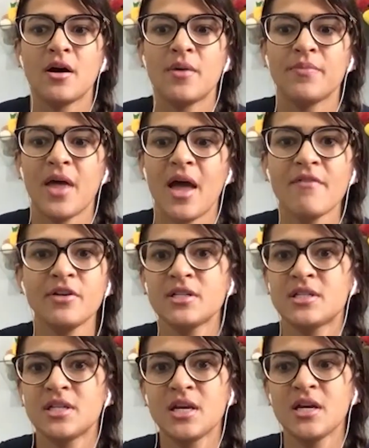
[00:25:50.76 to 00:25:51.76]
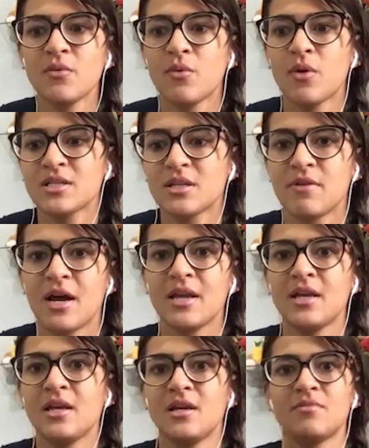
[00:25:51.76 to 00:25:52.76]
Everything was
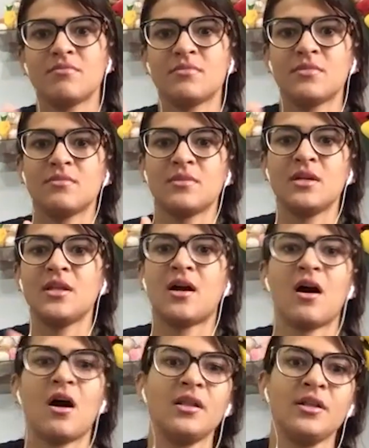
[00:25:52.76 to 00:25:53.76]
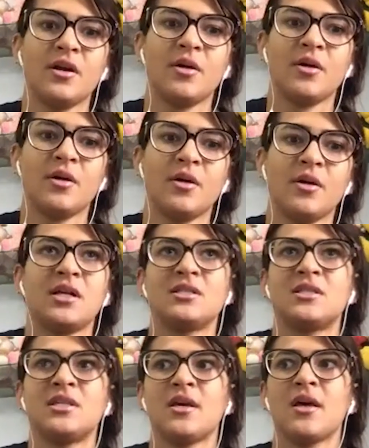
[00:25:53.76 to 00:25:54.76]
already in the calendar, because
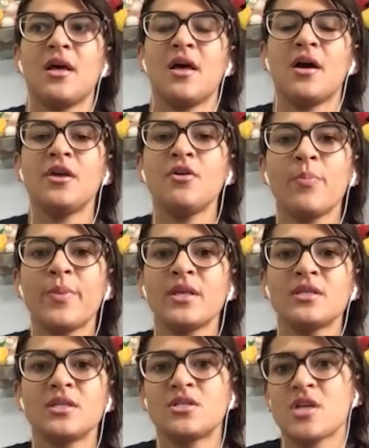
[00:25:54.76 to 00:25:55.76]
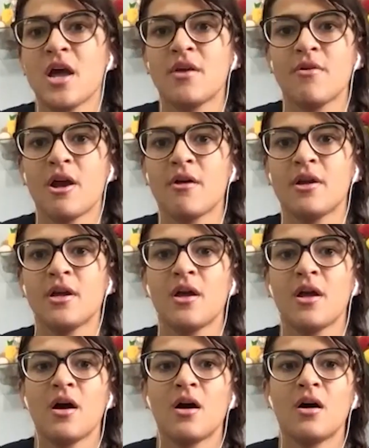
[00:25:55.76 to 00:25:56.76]
let's say Europeans in January,
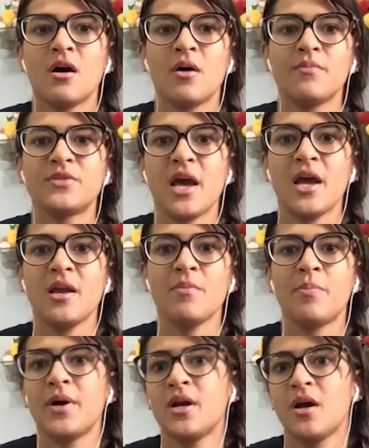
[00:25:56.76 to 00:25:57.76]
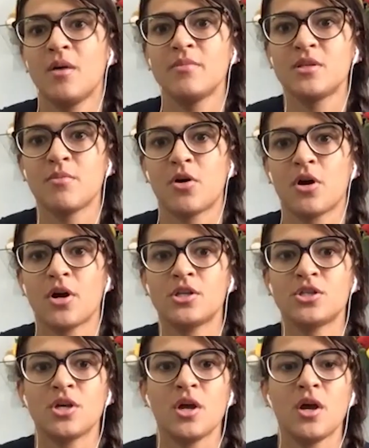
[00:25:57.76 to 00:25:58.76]
then Panams in
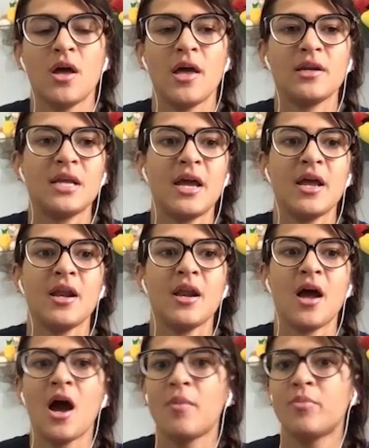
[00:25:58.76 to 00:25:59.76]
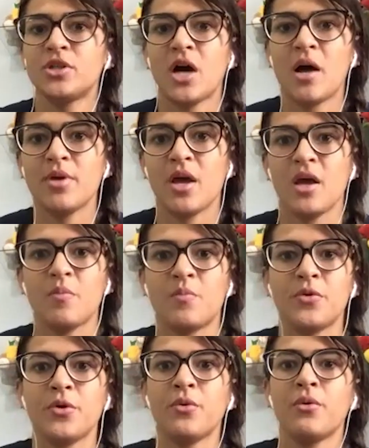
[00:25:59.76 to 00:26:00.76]
March, and then Abu Dhabi
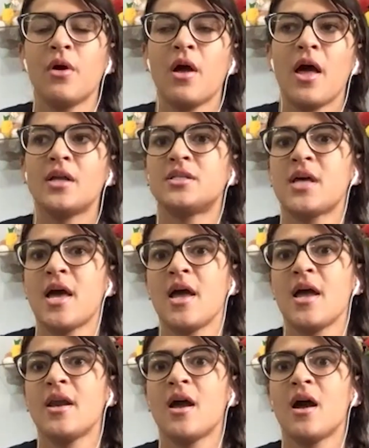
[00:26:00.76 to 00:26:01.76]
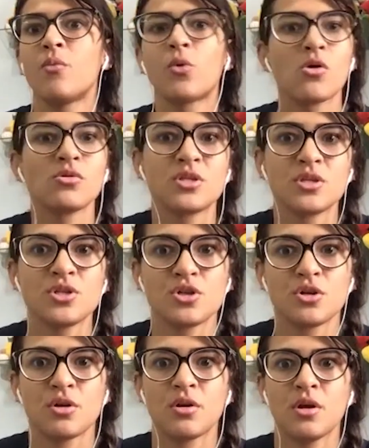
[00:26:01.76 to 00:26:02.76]
April, and then Worlds in
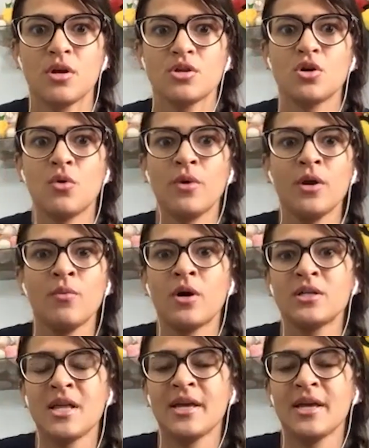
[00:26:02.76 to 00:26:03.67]
June. So it was like